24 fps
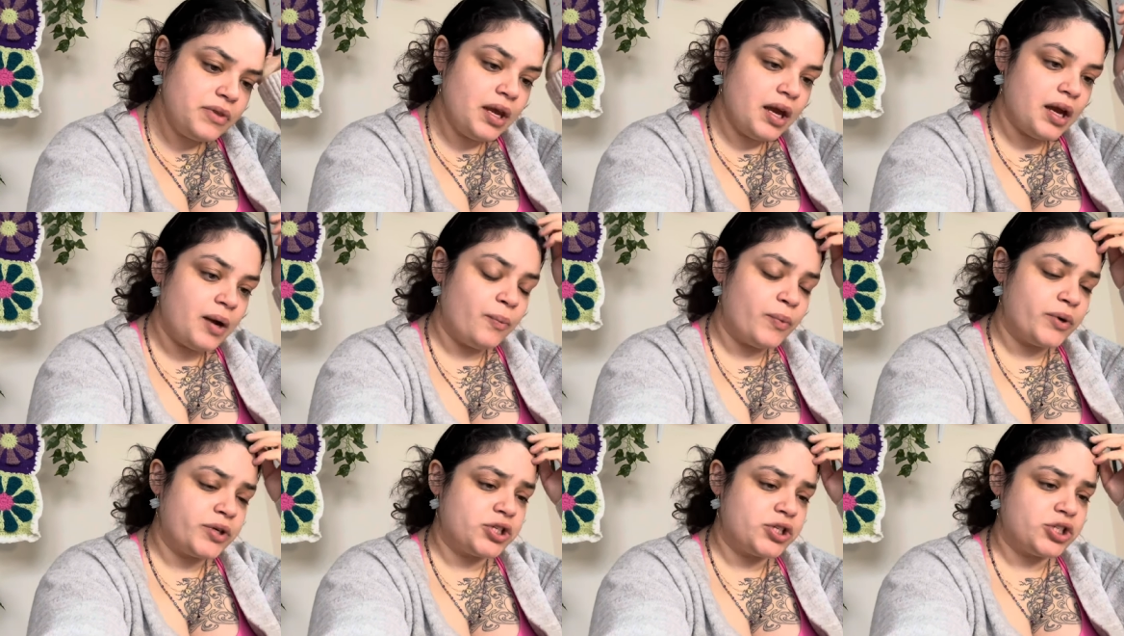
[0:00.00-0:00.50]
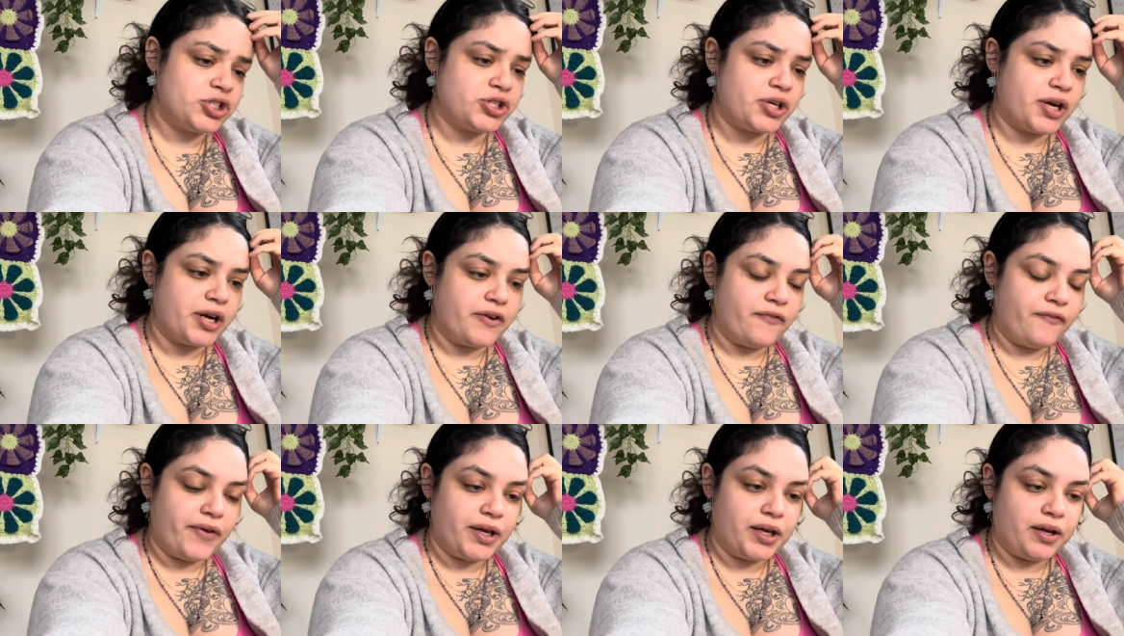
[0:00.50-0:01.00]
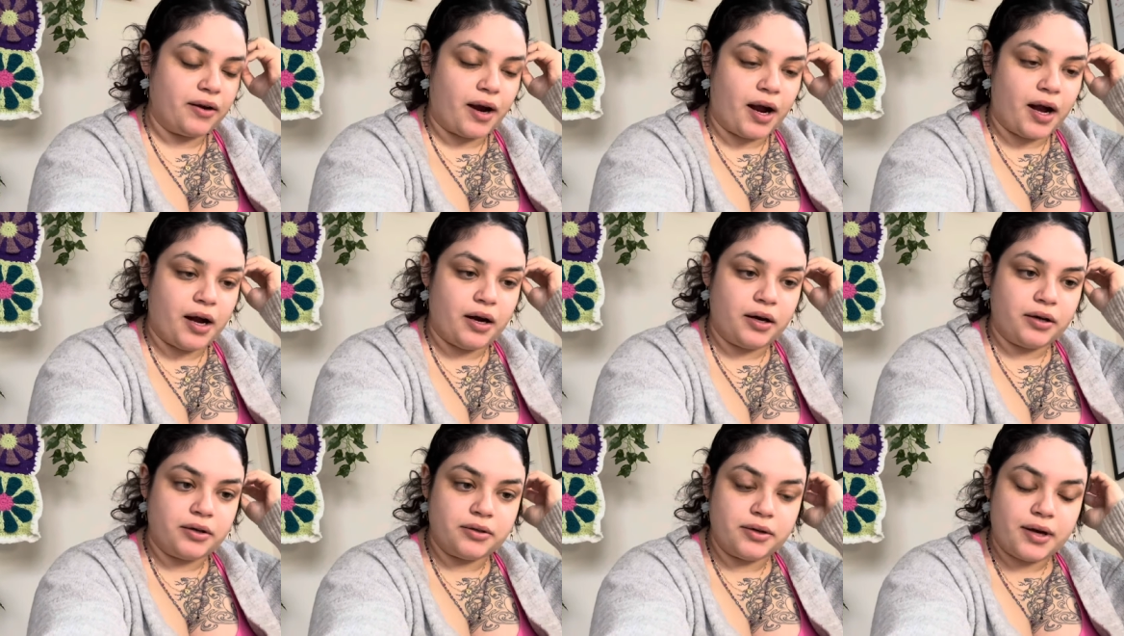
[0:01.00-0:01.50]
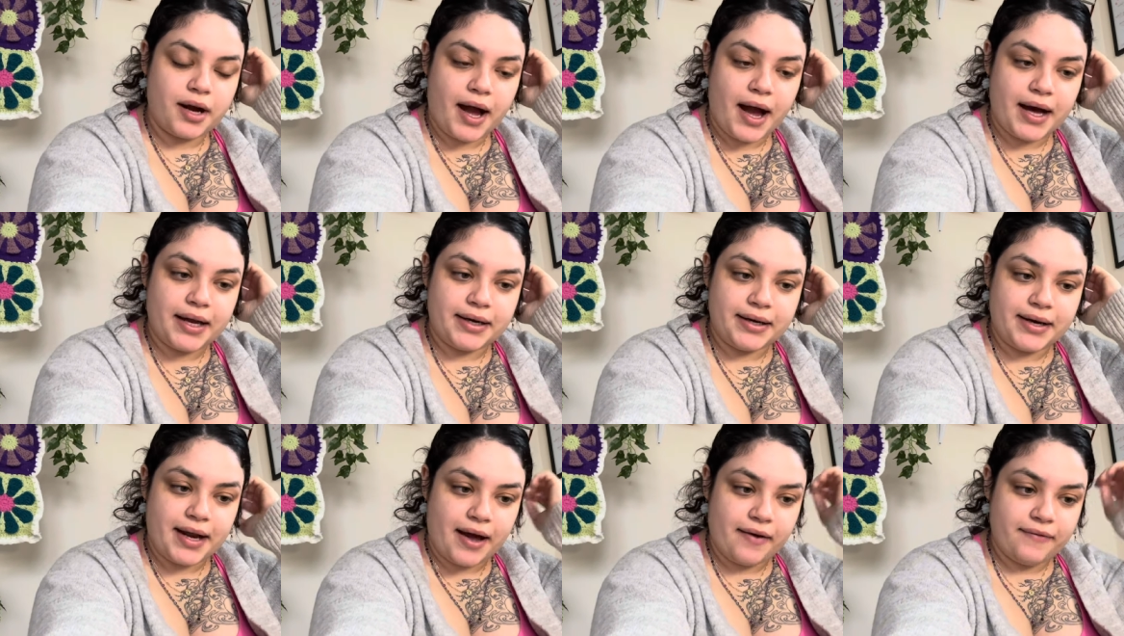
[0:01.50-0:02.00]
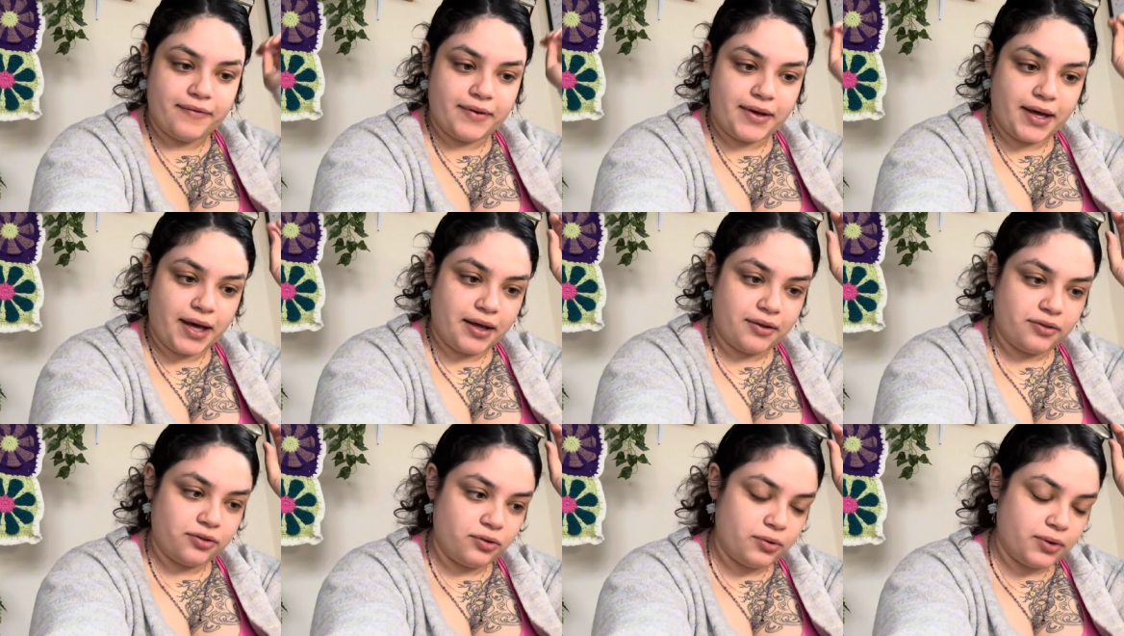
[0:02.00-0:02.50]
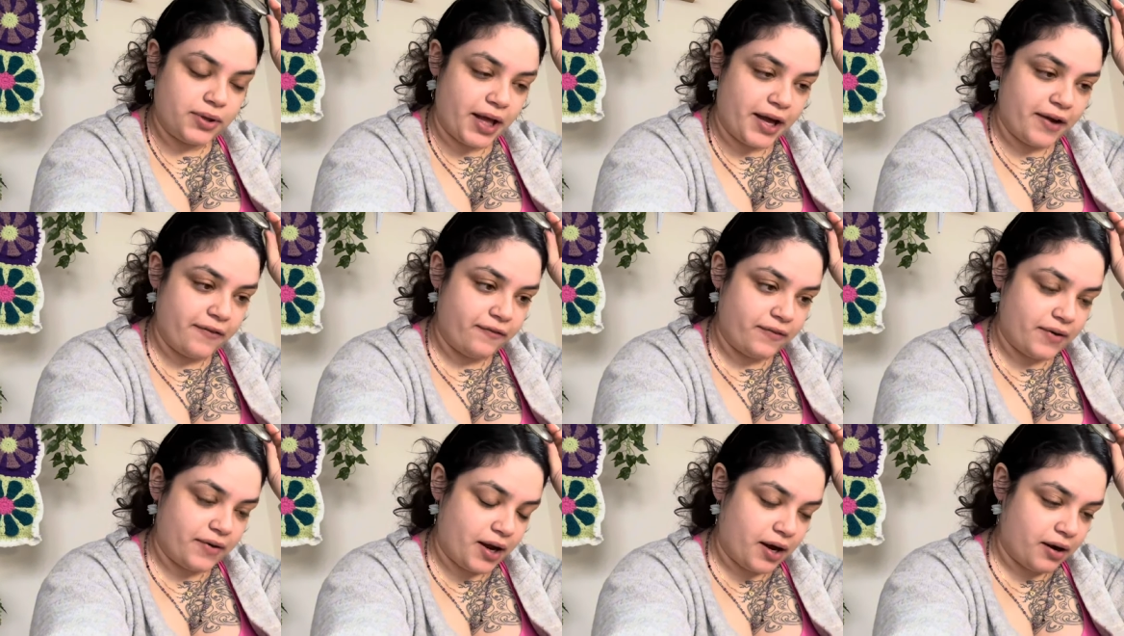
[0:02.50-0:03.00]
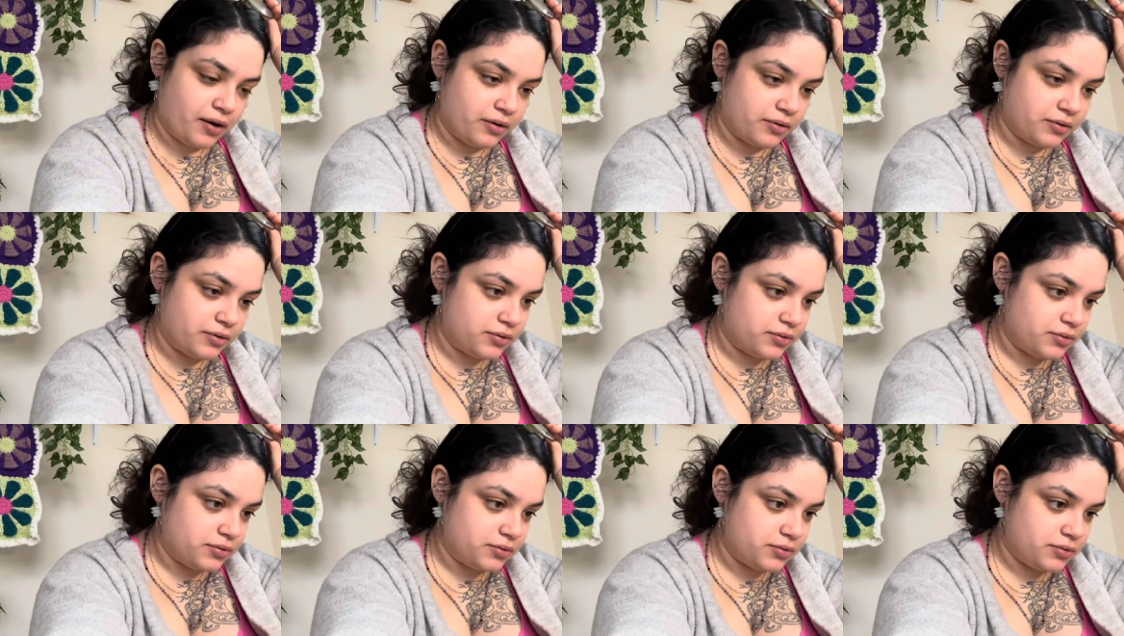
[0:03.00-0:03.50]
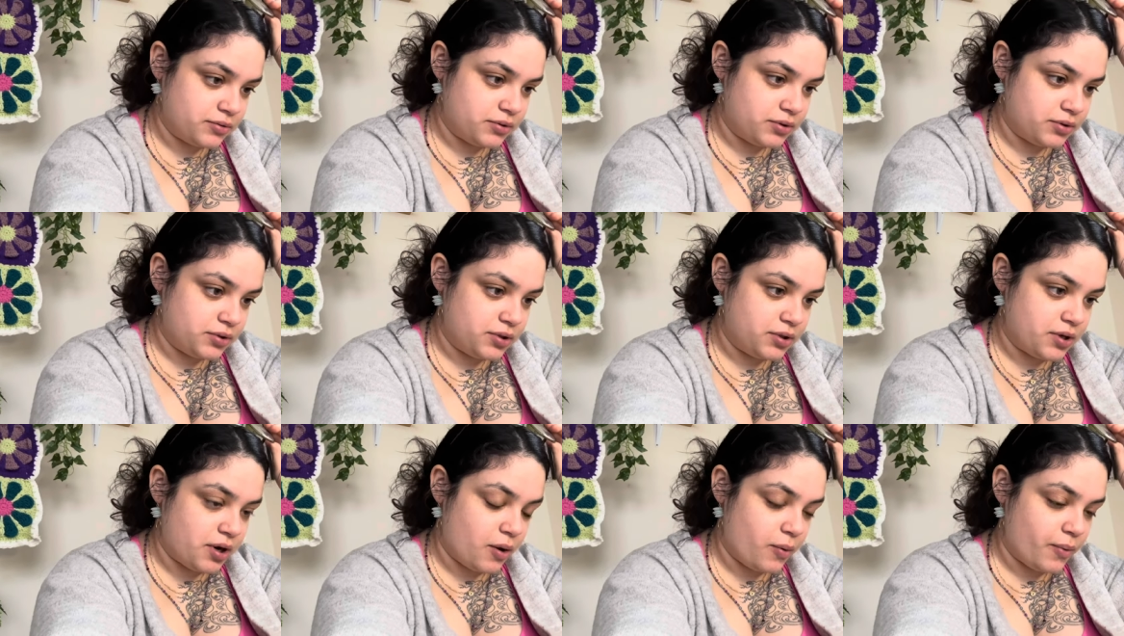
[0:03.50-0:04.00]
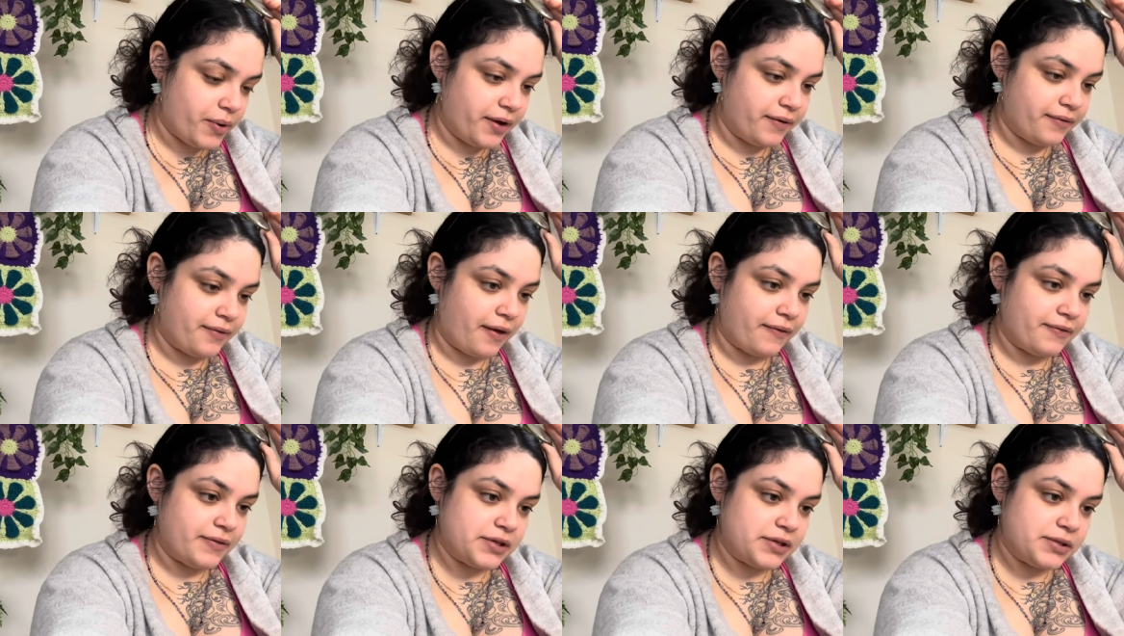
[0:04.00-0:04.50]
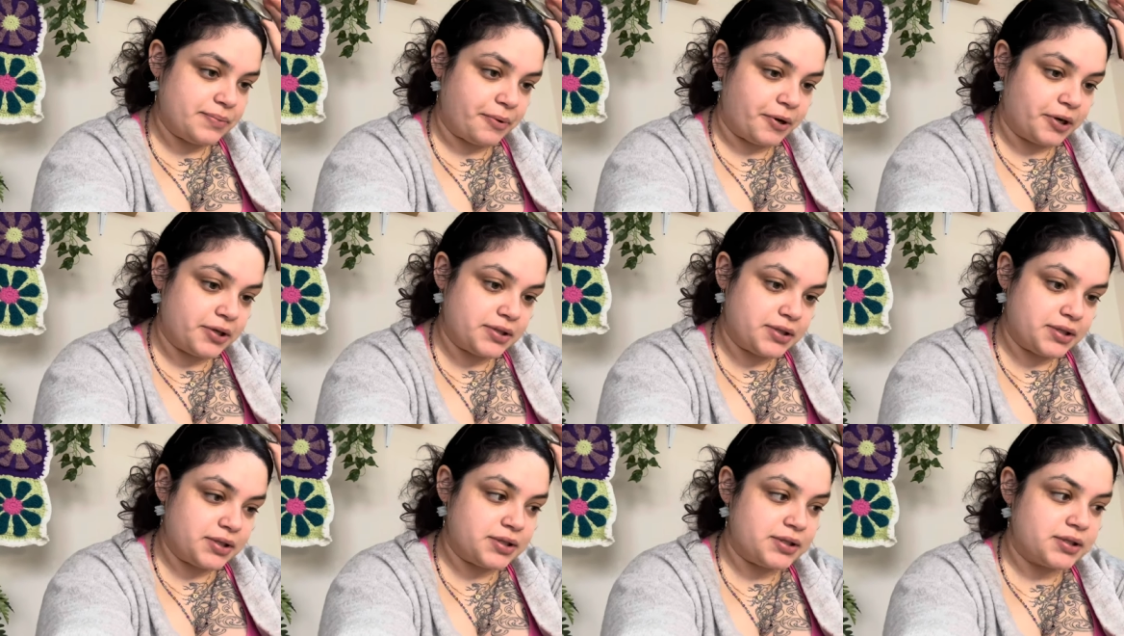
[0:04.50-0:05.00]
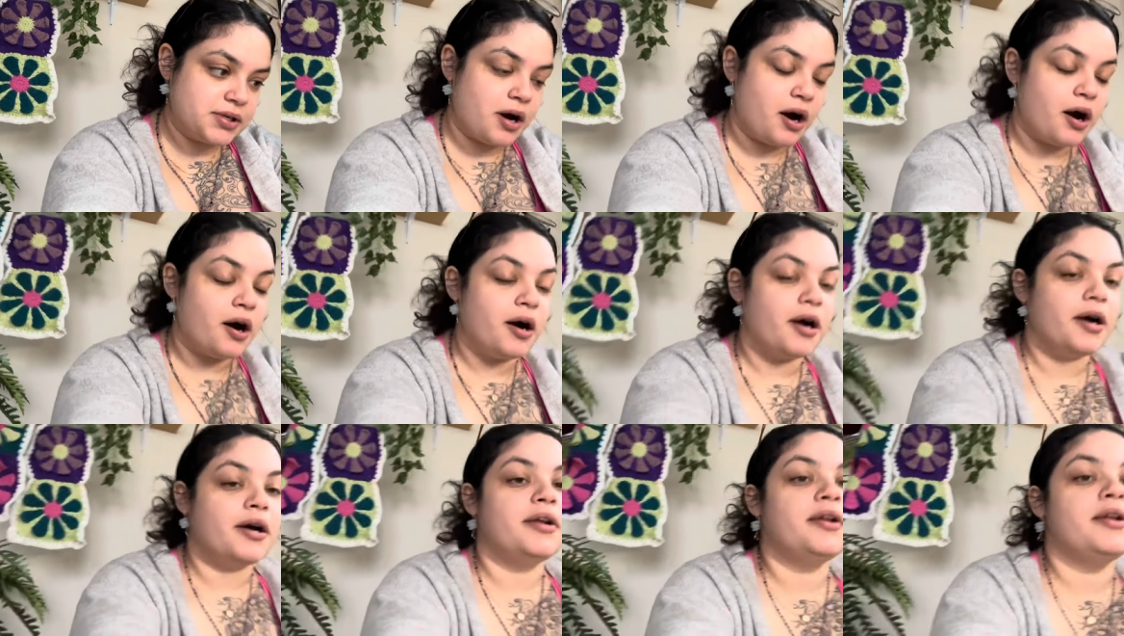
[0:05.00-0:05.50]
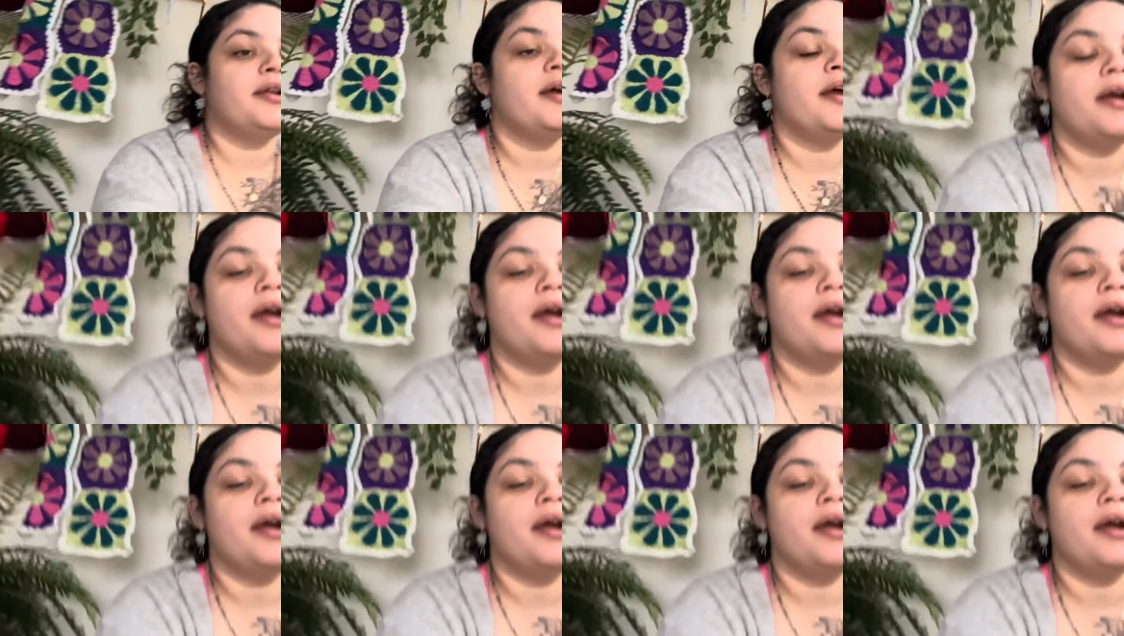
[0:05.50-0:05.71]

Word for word: and we're just trying to figure out how to navigate through life now knowing that this person is gone